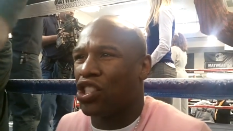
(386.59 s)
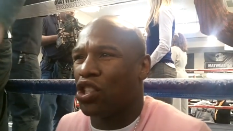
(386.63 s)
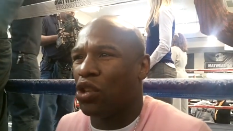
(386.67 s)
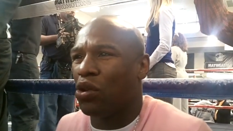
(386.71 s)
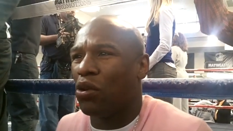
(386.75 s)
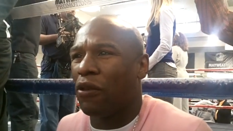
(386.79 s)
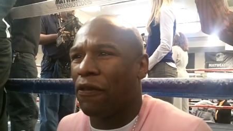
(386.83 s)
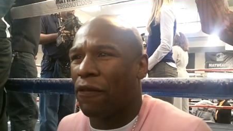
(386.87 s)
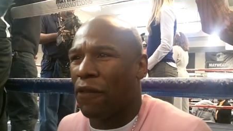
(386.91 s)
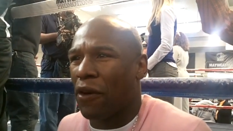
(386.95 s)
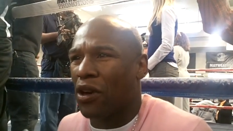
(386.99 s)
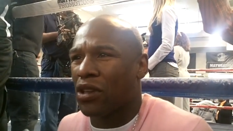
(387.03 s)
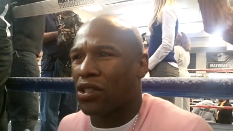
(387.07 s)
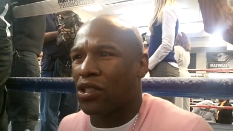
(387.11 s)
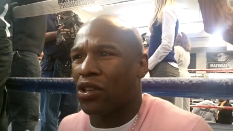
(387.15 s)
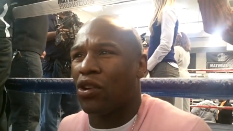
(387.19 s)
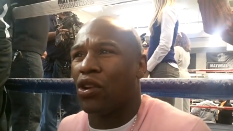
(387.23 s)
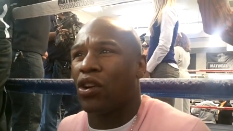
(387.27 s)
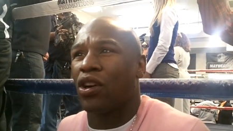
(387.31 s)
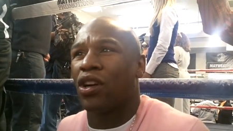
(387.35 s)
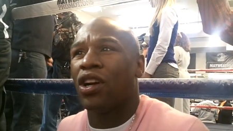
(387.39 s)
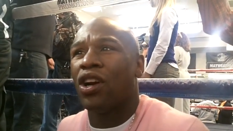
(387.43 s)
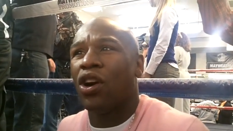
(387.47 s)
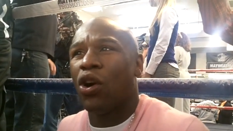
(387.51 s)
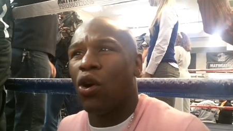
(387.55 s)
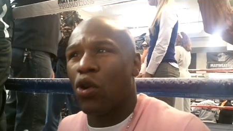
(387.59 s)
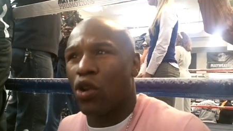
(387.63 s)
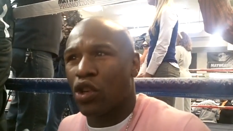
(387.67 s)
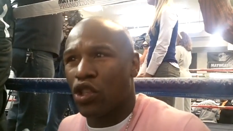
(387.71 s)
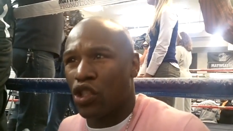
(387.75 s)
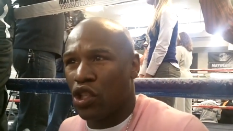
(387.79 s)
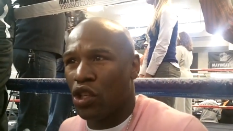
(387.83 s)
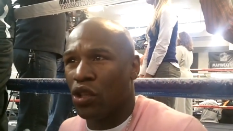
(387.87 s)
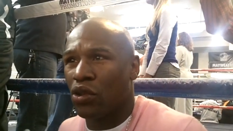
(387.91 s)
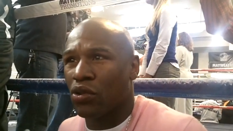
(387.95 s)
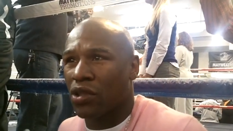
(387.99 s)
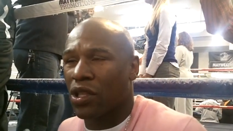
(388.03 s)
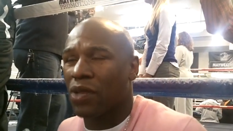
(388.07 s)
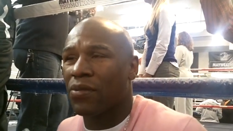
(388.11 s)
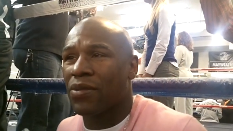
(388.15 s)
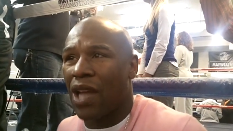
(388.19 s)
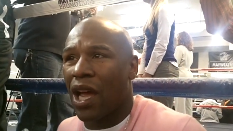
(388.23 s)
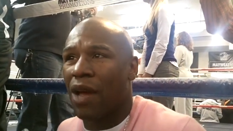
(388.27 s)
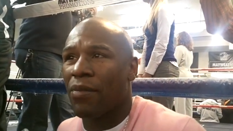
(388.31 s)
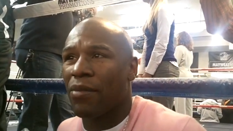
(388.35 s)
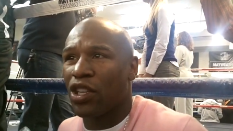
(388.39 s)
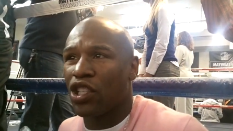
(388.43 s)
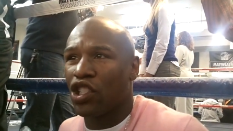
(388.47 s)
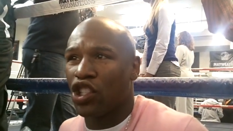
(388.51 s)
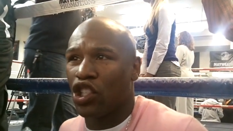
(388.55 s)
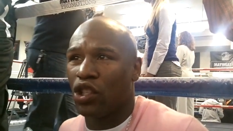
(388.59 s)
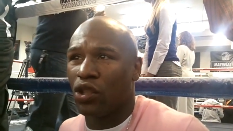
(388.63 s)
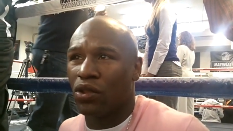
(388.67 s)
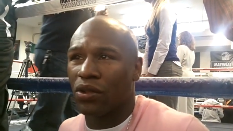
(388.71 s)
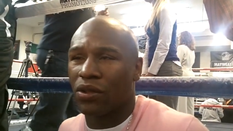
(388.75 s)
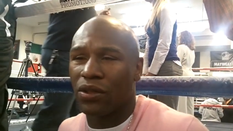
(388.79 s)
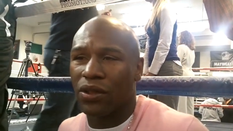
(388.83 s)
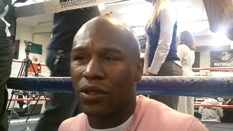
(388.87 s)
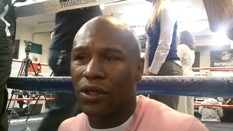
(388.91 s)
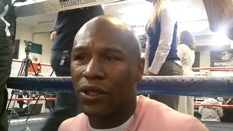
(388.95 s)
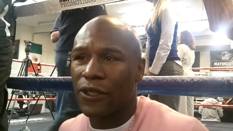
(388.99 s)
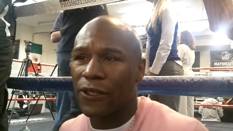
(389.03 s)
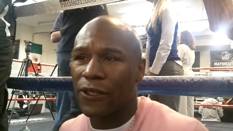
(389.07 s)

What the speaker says: well, June 1st or June, sometime in June.